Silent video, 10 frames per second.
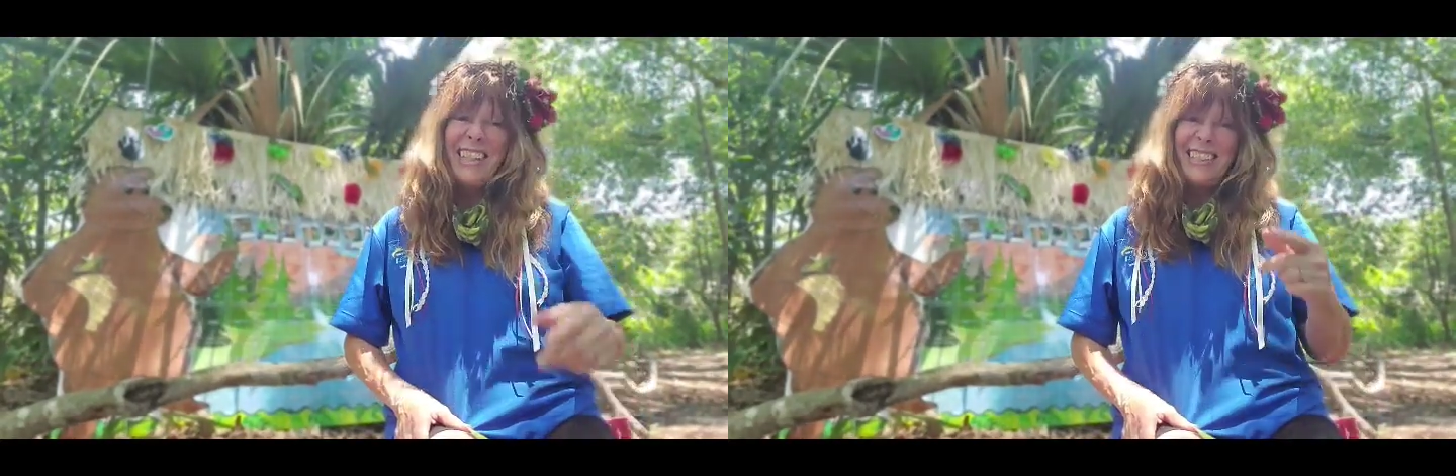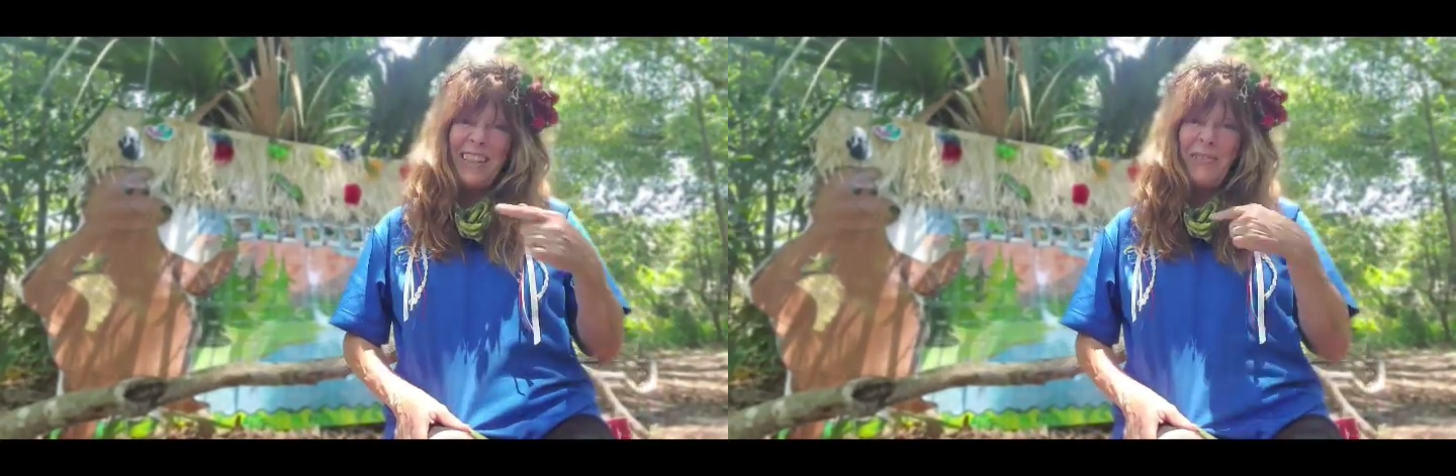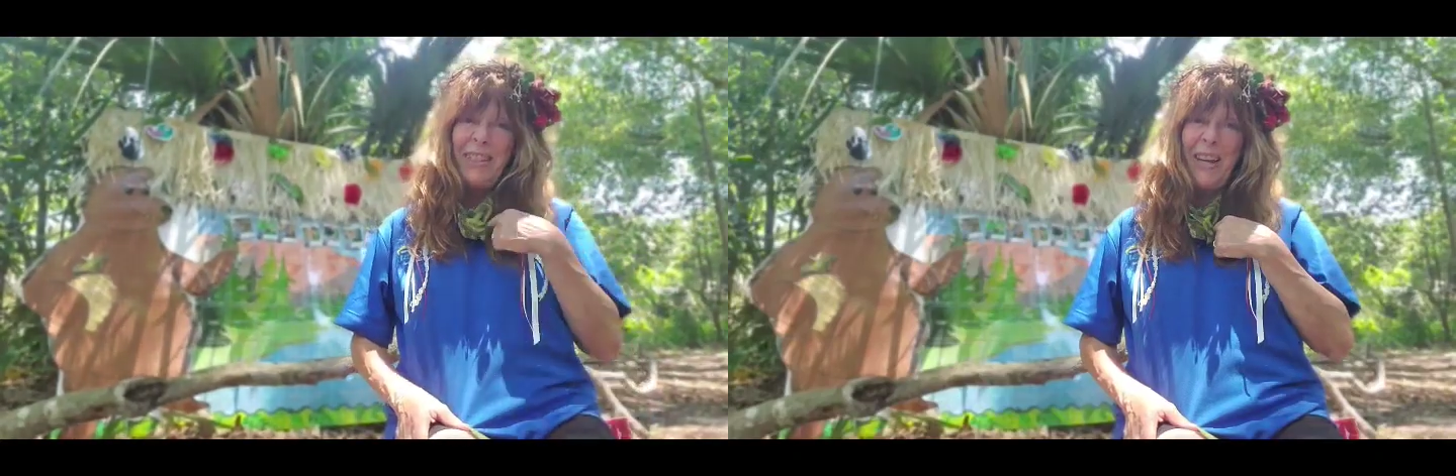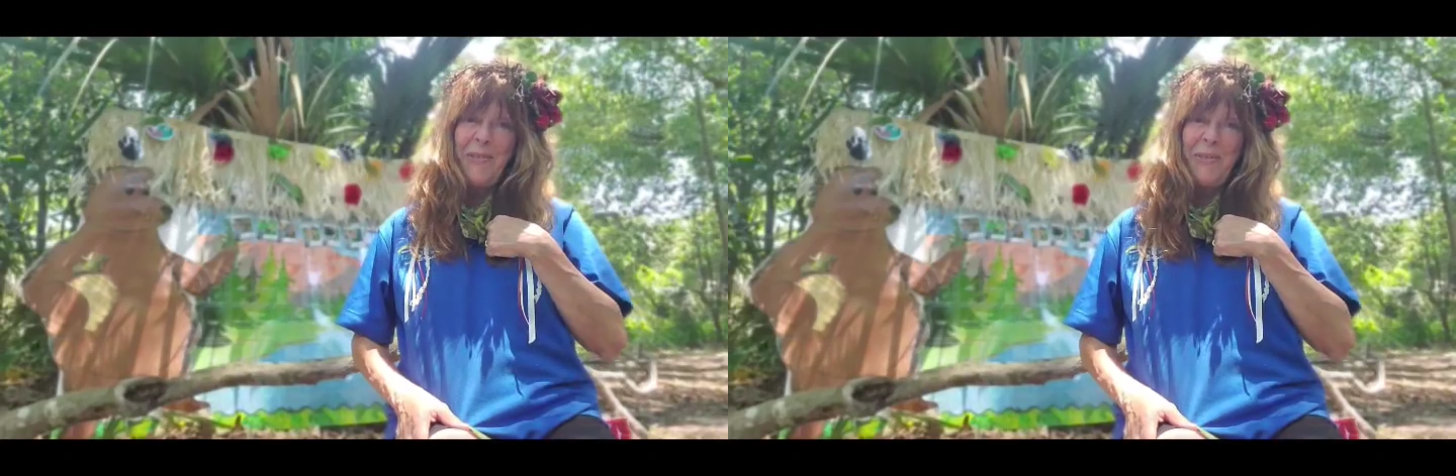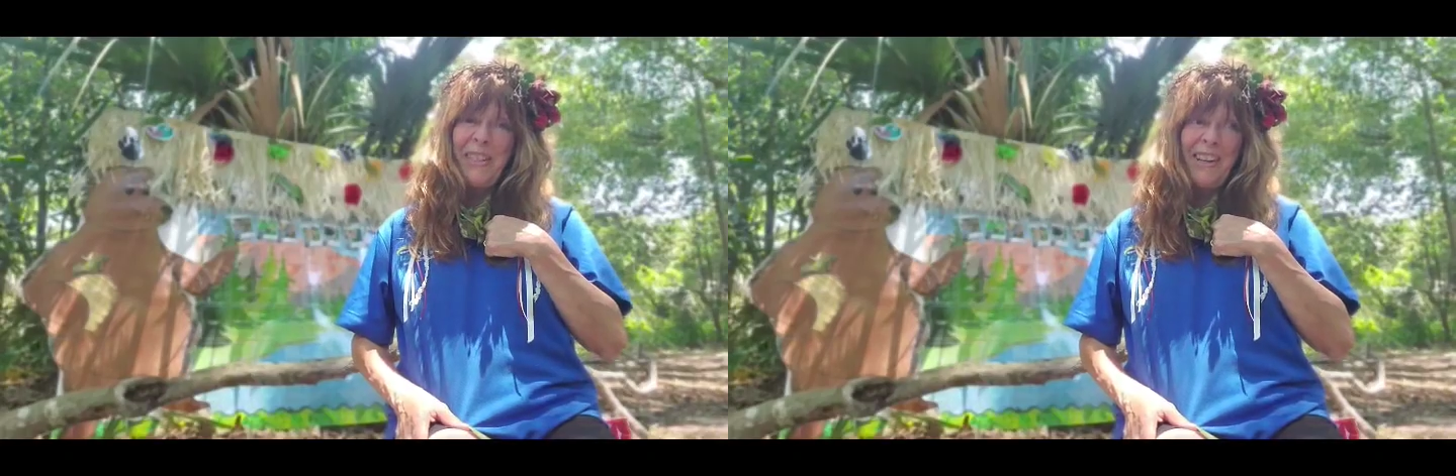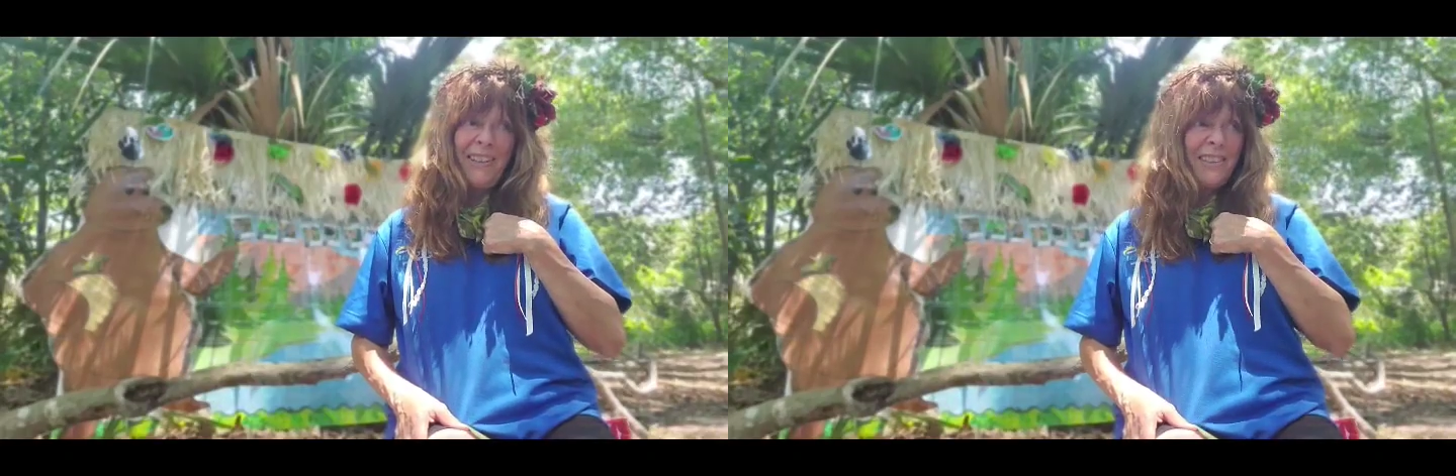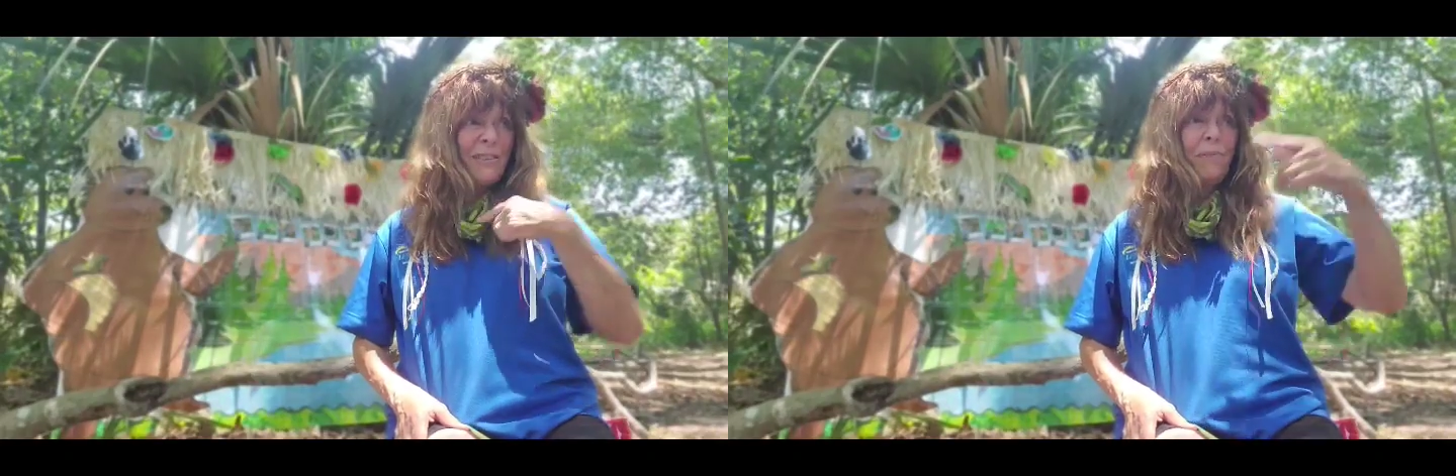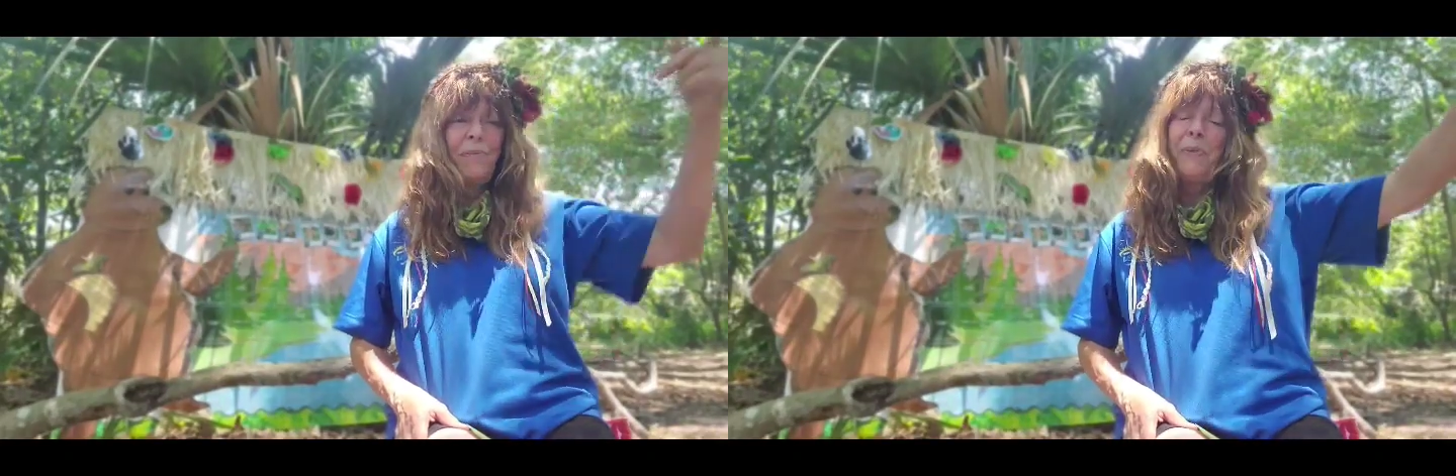And sometimes my ducks
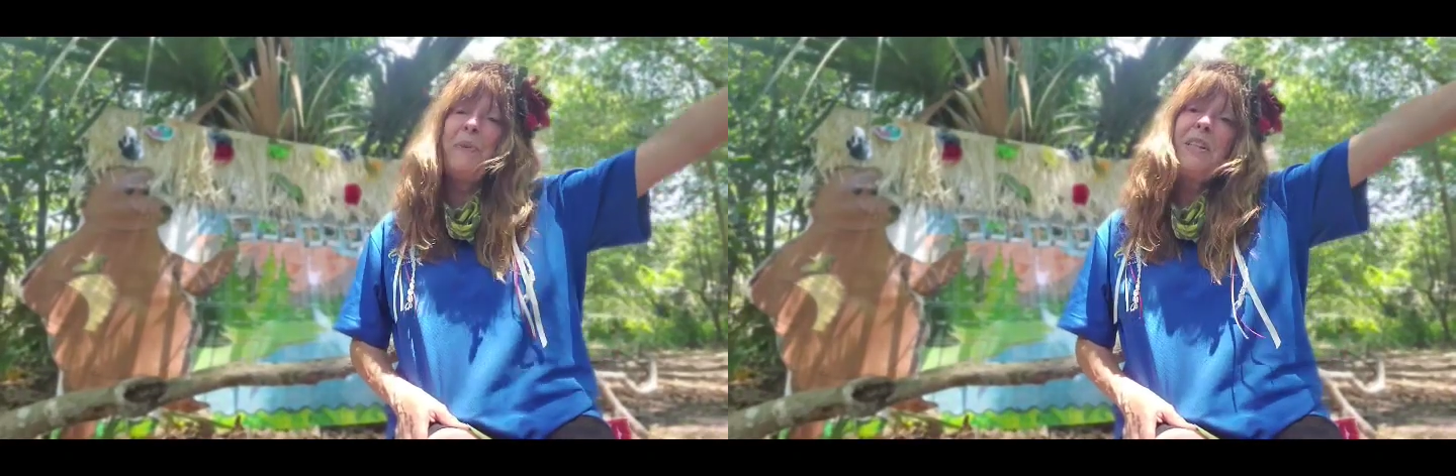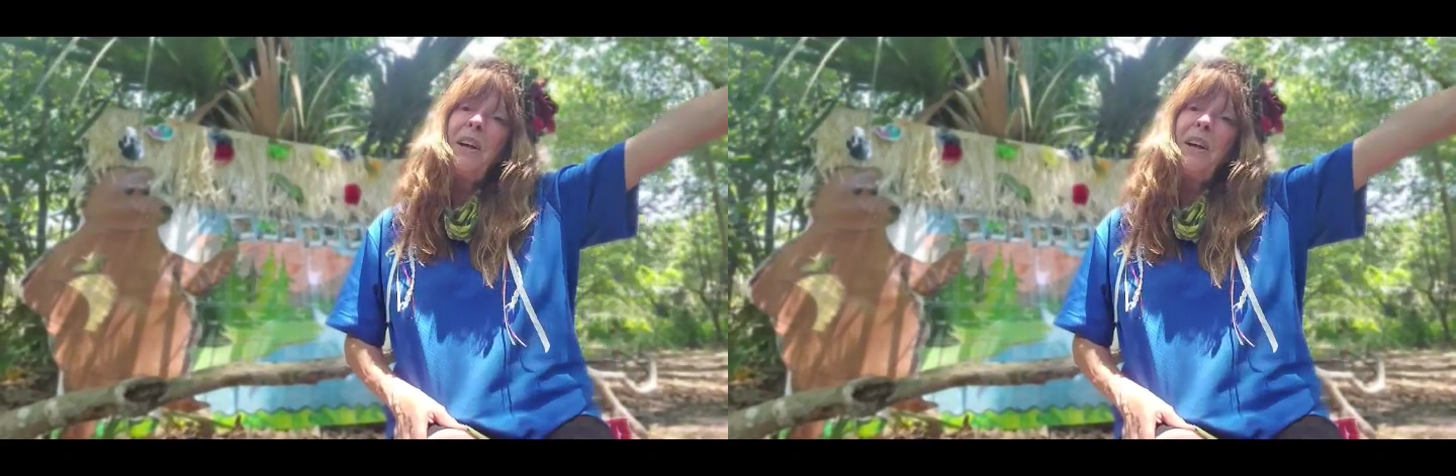would